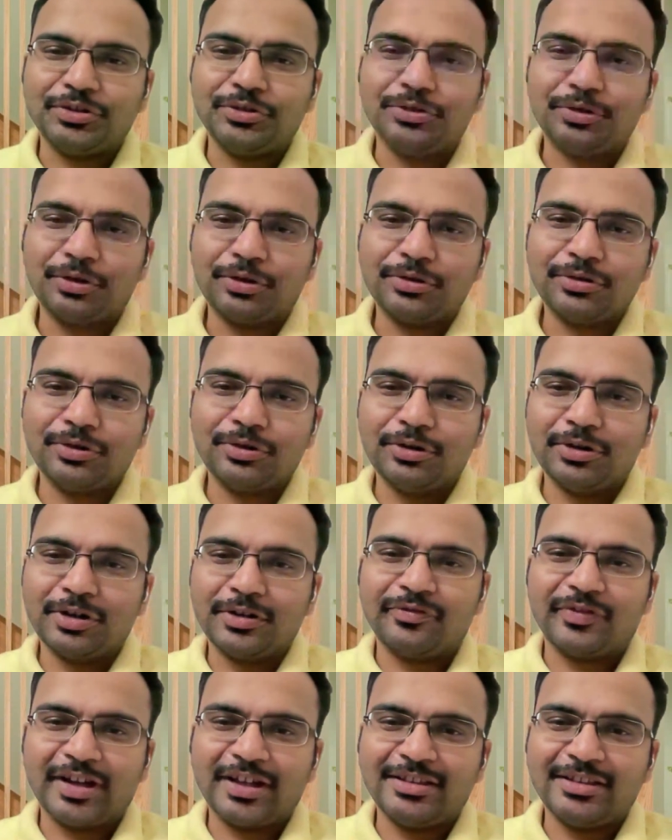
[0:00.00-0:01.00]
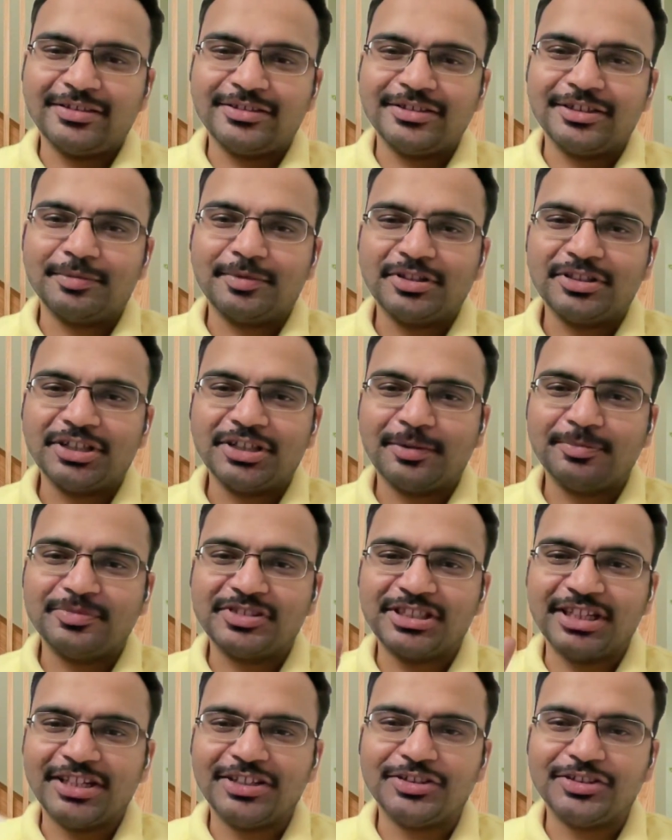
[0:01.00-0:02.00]
You don't go and find the job. The job
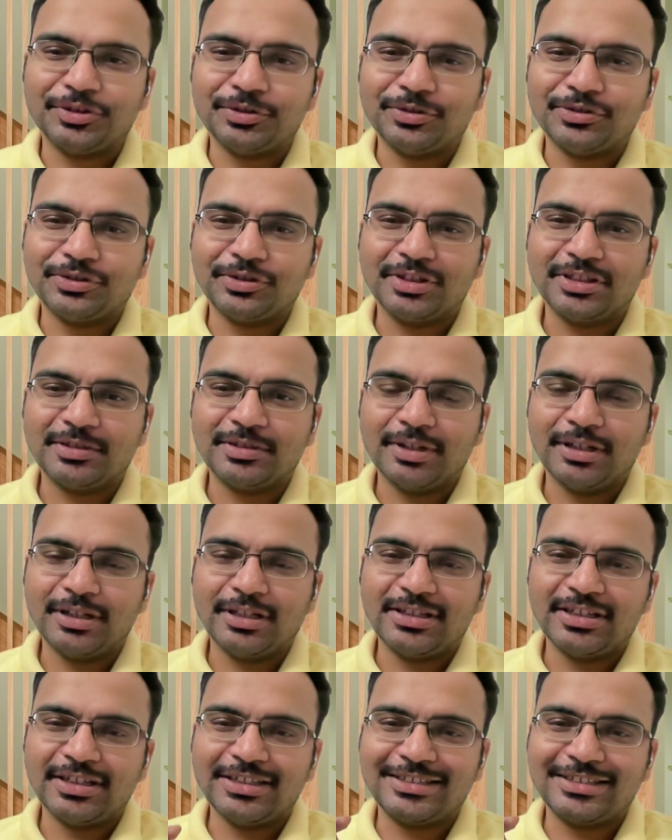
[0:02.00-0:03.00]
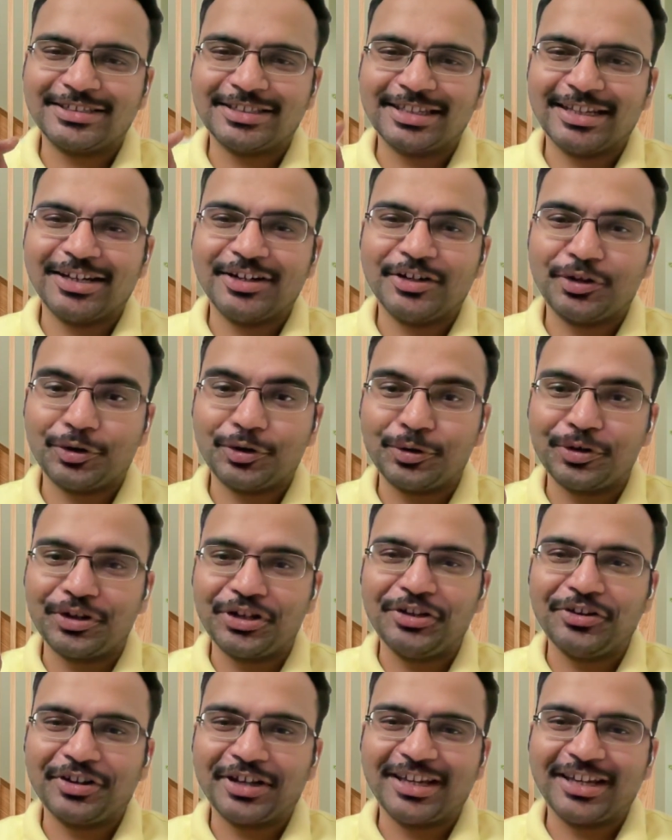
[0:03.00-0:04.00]
seeks you. So it's true
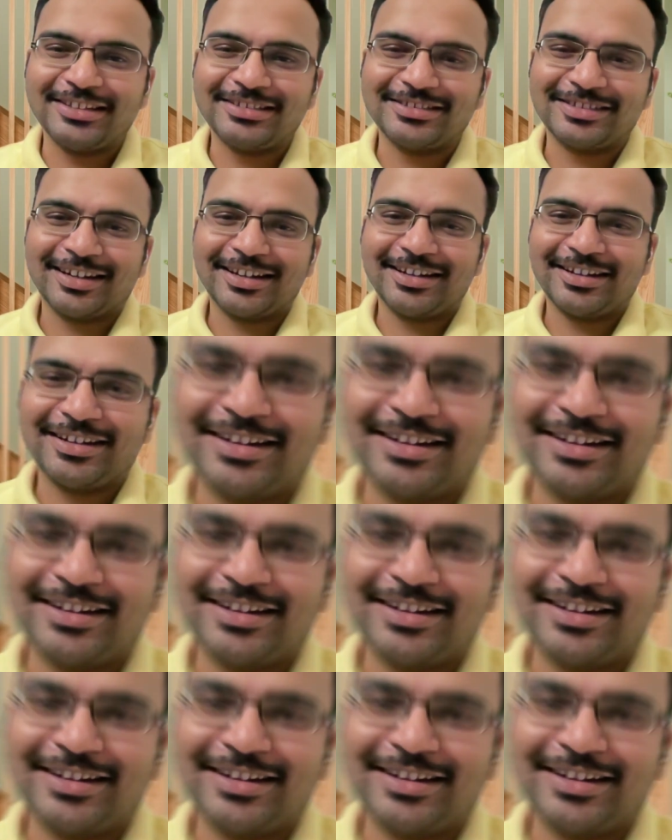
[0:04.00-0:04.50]
in your case, right?